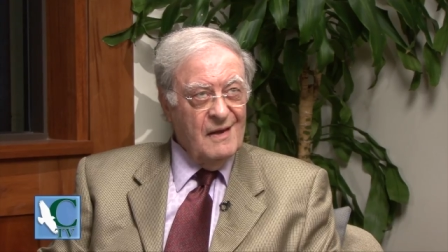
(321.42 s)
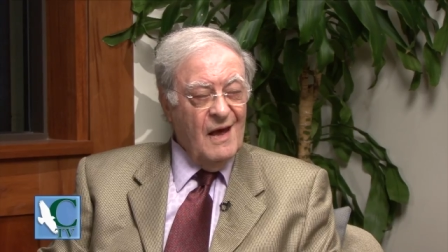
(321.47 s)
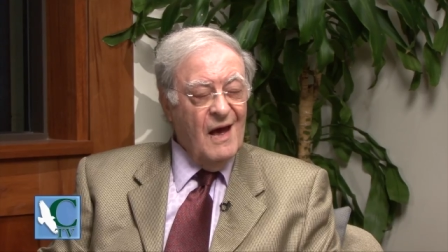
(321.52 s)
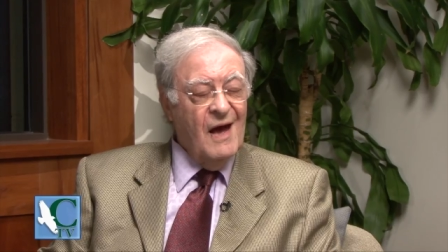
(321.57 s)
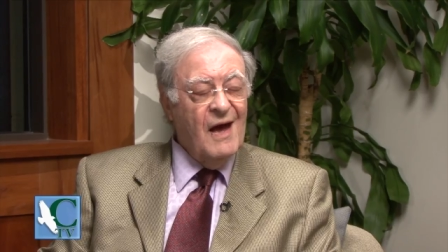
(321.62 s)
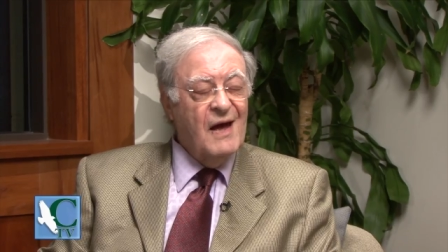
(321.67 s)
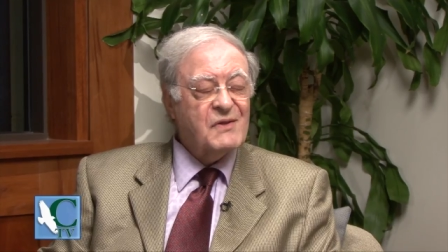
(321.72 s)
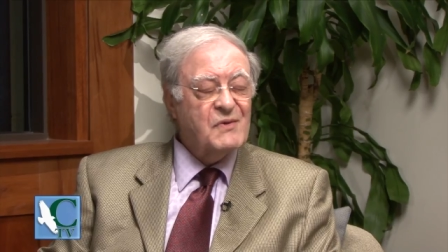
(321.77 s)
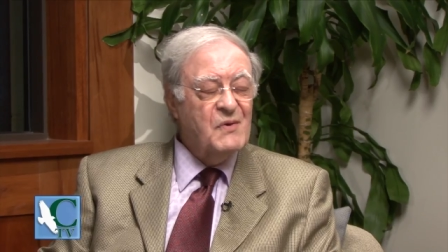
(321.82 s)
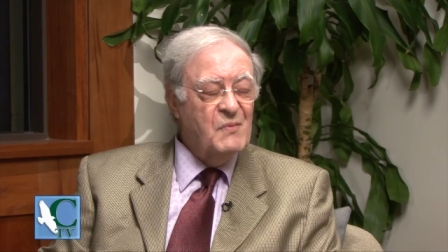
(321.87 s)

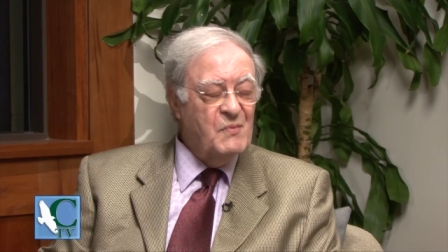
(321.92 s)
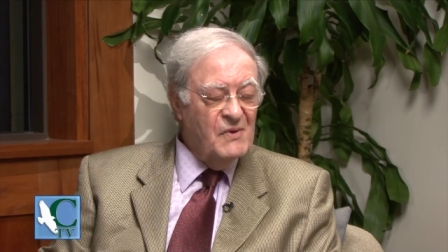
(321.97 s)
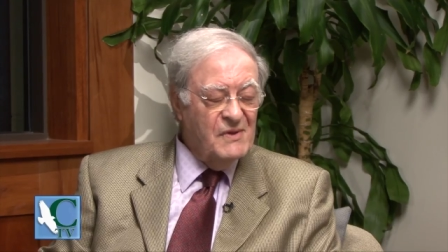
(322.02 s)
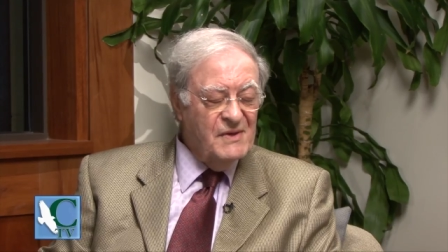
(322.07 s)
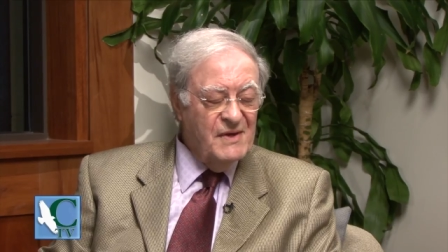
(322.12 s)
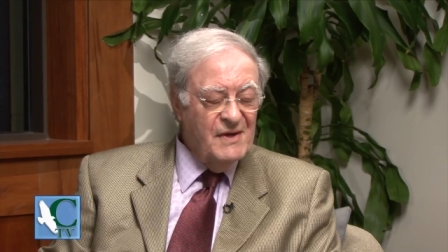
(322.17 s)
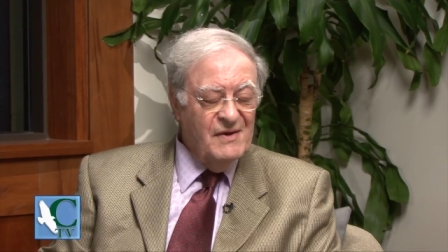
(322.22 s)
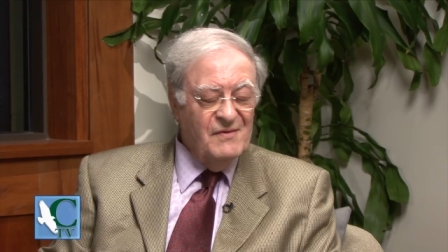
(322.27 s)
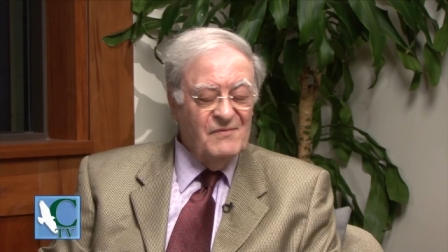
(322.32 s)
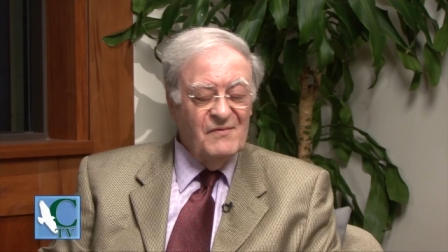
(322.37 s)
hard to
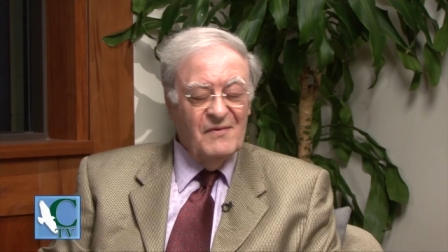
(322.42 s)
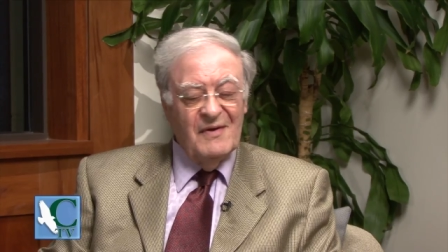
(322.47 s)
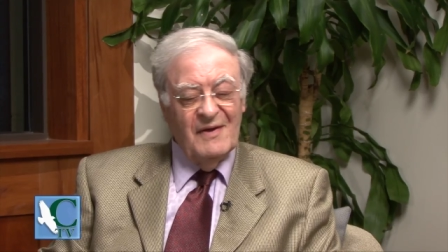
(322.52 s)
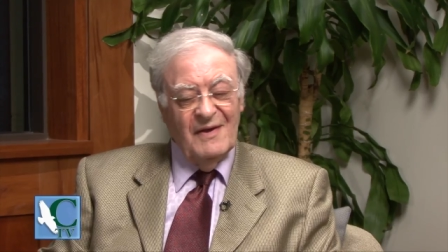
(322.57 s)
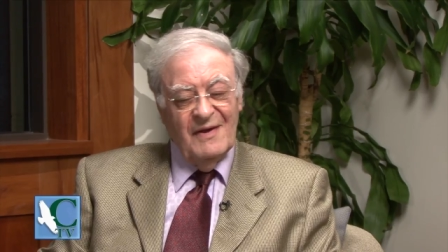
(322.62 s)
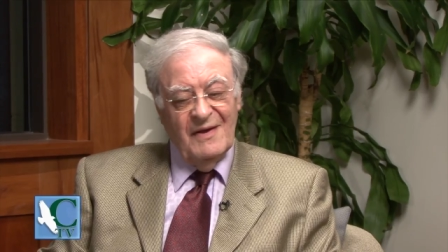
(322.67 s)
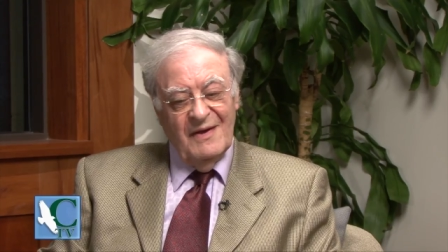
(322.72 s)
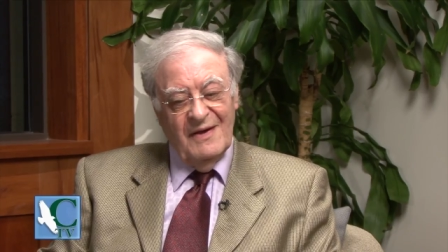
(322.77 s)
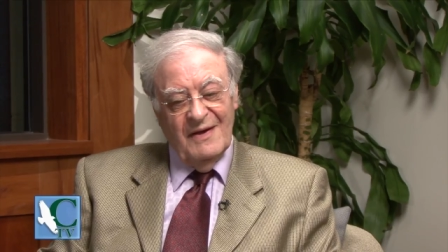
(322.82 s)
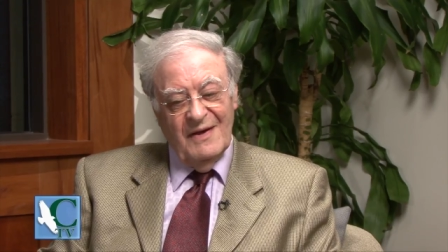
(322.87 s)
believe,
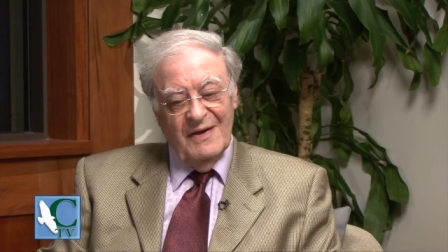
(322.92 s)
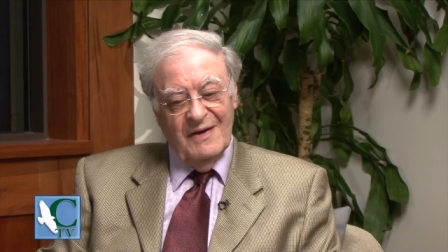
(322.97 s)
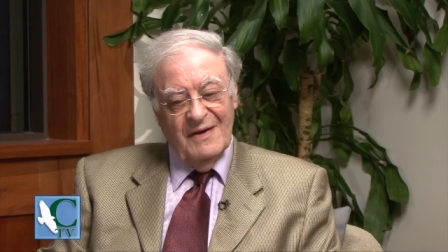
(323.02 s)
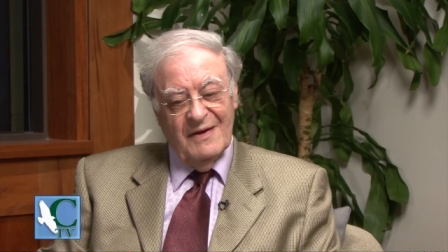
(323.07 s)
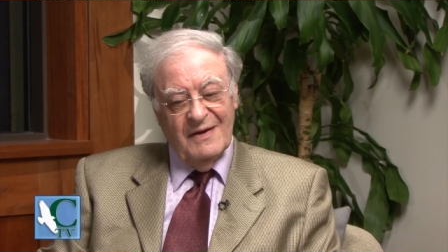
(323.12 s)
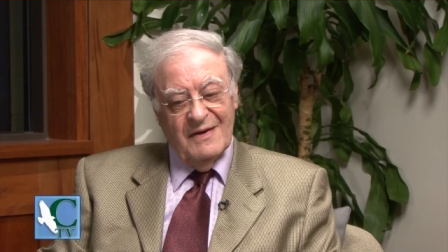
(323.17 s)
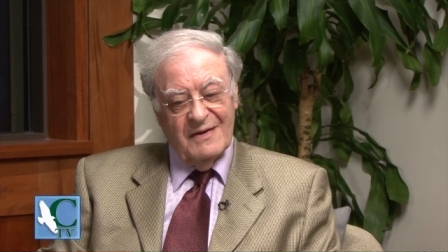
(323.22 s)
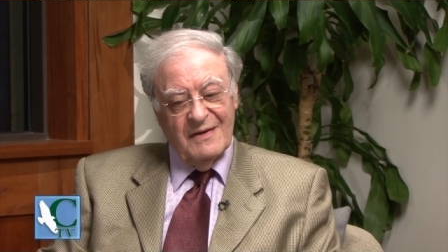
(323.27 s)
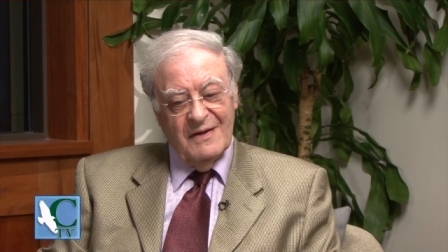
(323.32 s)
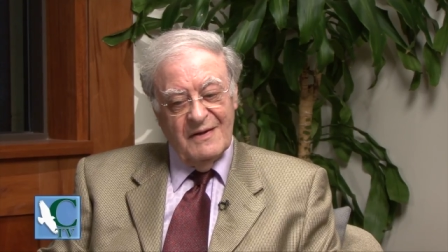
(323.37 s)

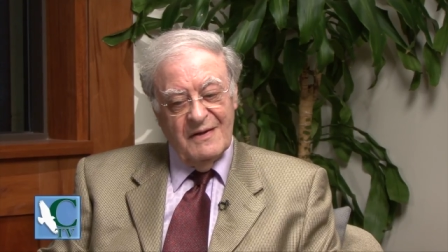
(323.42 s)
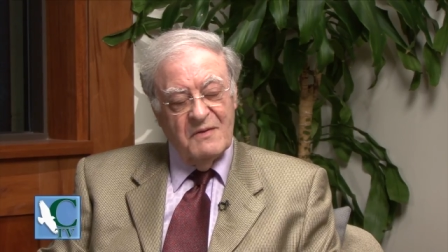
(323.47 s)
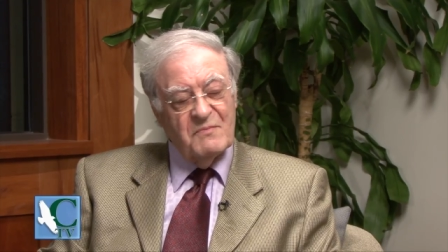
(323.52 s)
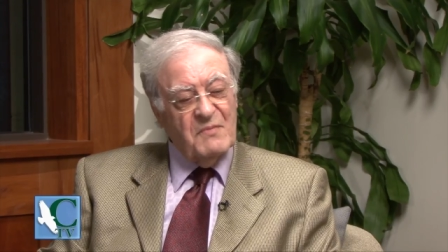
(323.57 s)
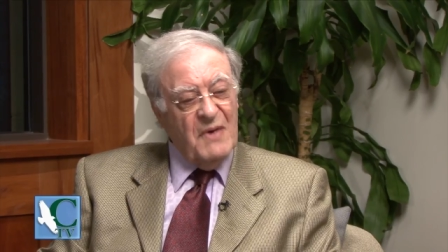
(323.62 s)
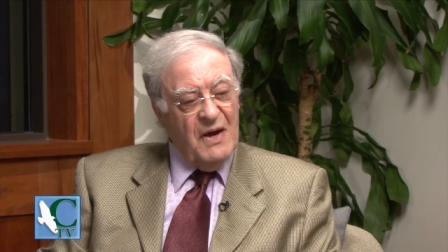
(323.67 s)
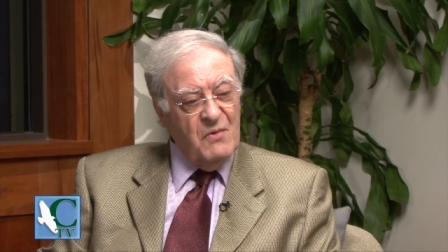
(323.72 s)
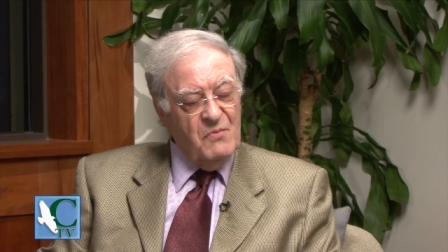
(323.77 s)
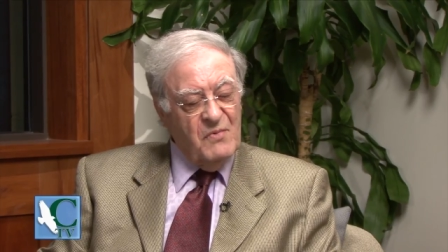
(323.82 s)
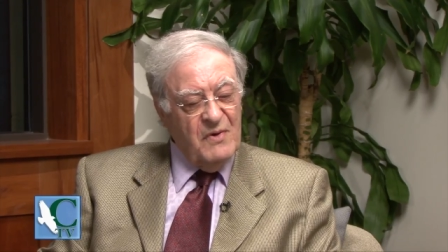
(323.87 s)
uh, in
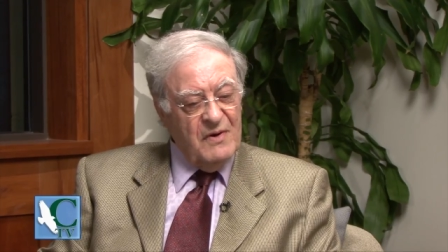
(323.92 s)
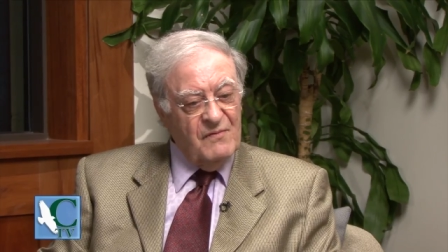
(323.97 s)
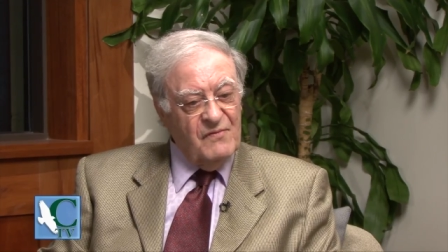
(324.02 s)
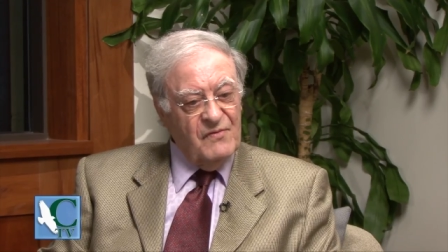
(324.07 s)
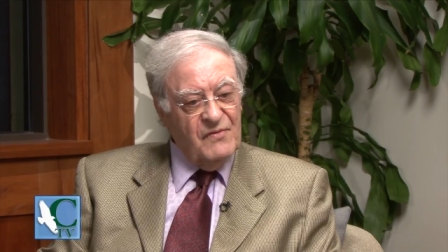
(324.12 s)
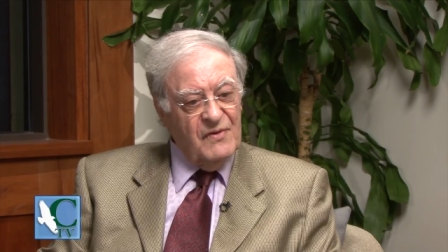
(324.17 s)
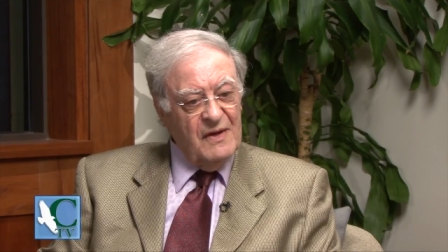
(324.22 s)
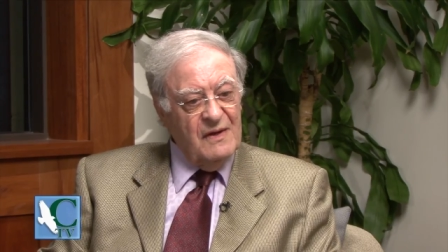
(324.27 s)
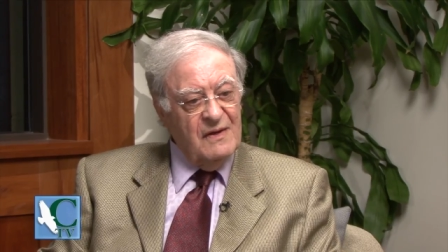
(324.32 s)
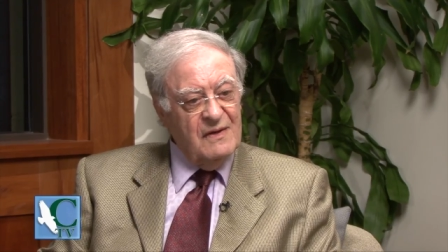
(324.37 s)
my way of
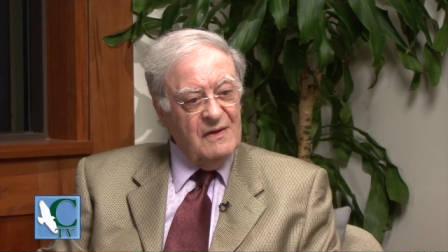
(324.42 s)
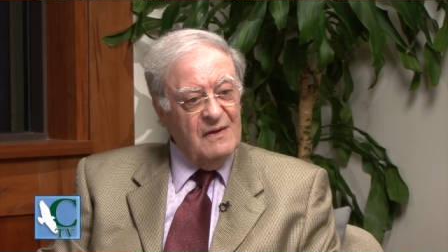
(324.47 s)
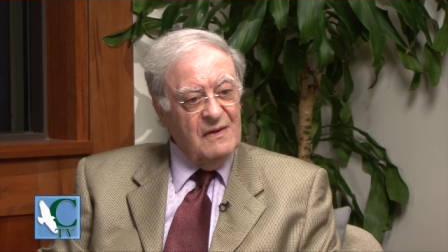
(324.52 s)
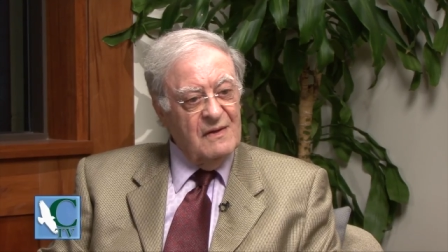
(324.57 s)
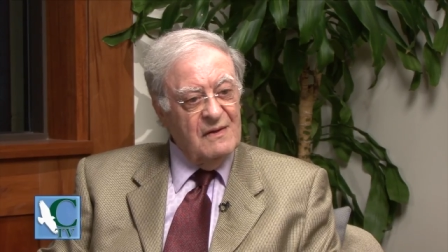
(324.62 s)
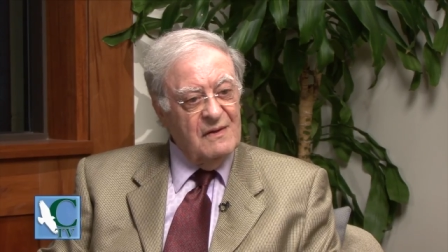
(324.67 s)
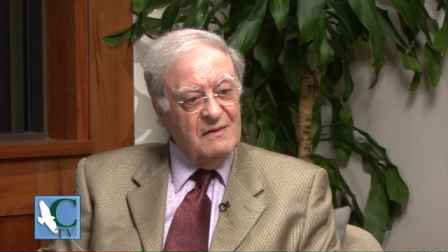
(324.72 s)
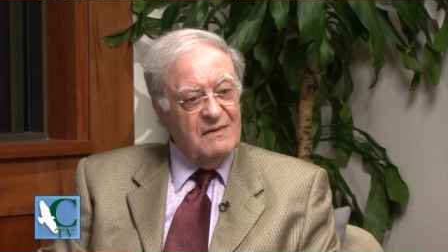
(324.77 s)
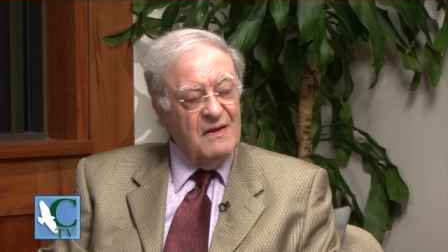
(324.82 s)
thinking,